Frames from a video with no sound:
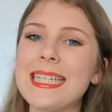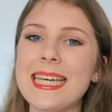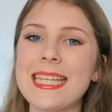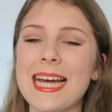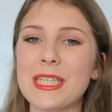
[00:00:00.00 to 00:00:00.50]

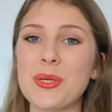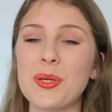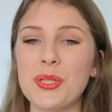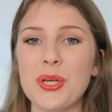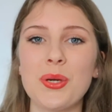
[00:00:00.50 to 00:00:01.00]
idea that you
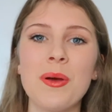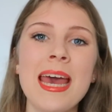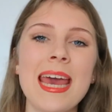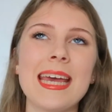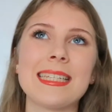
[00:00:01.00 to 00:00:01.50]
could do
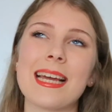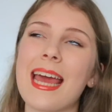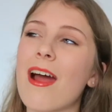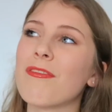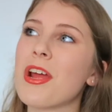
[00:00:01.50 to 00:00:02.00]
is a
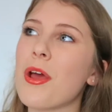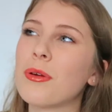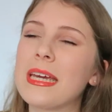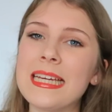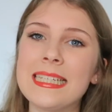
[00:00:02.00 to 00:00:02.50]

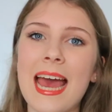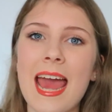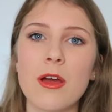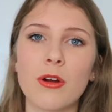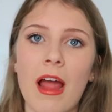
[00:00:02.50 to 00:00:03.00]
karaoke
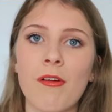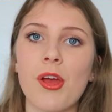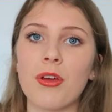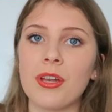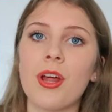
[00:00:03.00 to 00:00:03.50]
day or
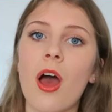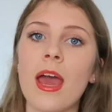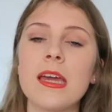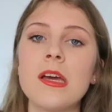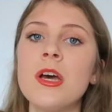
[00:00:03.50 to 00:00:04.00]
karaoke
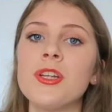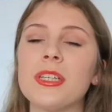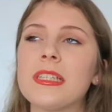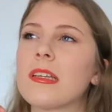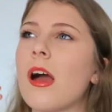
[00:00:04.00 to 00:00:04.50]
night,
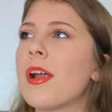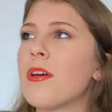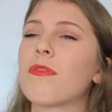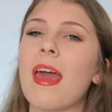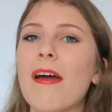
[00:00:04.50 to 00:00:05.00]
just kind
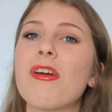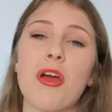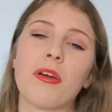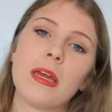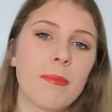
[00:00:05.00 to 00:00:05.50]
of
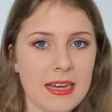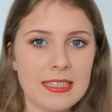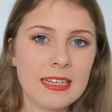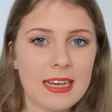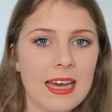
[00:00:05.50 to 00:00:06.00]
karaoke
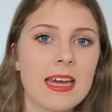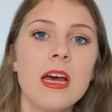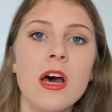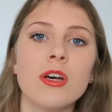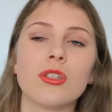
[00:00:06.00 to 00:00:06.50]
basically.
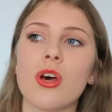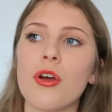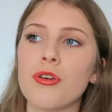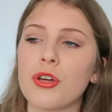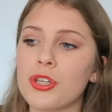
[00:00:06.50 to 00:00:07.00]
So
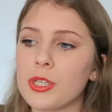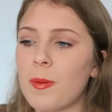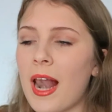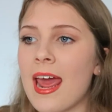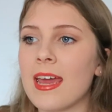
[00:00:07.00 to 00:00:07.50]
you could just
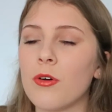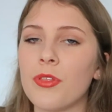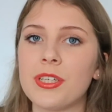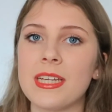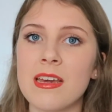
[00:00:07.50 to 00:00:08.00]
play it
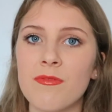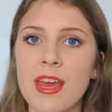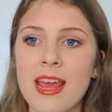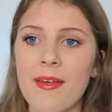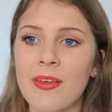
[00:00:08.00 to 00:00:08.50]
on the
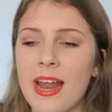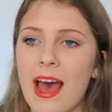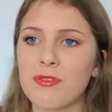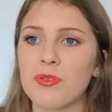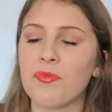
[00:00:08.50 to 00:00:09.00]
TV and then
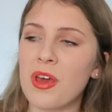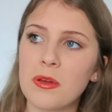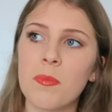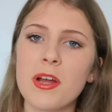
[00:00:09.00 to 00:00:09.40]
have some fake